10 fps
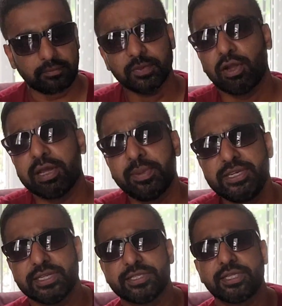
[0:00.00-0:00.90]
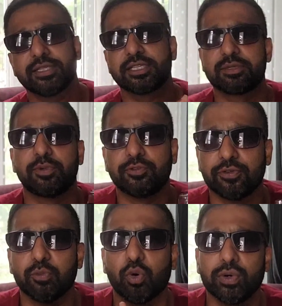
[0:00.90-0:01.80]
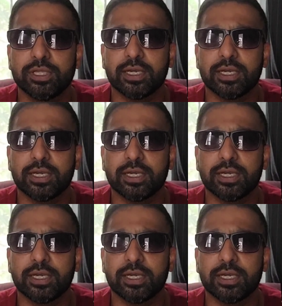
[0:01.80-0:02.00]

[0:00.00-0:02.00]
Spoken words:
Now, I've been testing this perfume over the